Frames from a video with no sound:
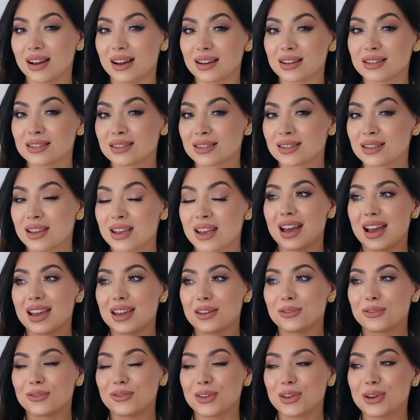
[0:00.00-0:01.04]
cut. I
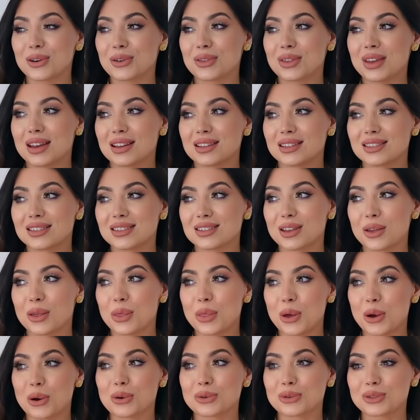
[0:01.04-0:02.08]
feel that
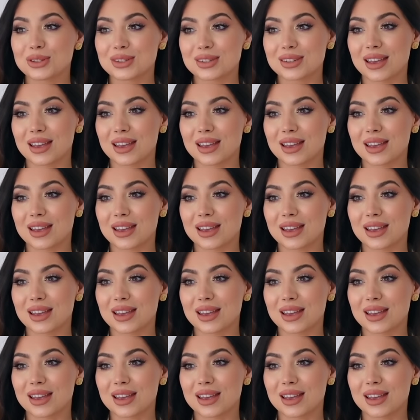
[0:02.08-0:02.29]
those